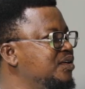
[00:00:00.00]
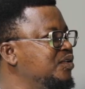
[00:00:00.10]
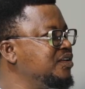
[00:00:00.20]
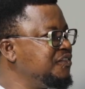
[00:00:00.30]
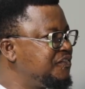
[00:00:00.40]

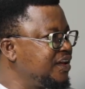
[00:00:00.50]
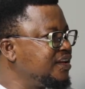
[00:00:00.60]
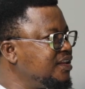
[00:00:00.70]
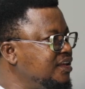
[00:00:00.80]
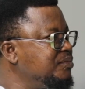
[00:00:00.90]
or
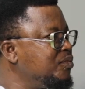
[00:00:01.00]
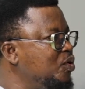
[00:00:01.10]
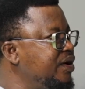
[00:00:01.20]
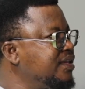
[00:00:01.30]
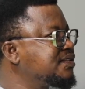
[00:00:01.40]
defend him
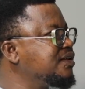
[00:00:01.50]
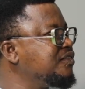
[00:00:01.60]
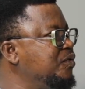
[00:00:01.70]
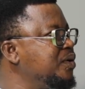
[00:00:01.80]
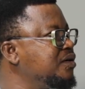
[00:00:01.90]
or herself
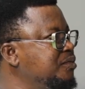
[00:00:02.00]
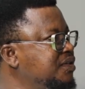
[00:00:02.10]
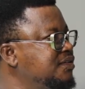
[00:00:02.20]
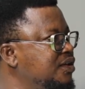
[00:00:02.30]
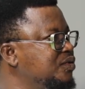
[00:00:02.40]
well, it
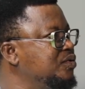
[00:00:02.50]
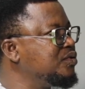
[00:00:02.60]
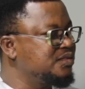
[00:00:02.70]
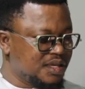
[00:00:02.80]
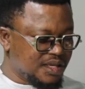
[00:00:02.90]
means that you
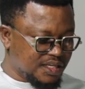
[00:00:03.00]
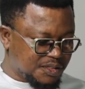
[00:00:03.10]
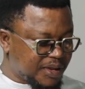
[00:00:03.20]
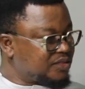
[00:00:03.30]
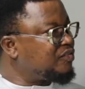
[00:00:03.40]
lose in spite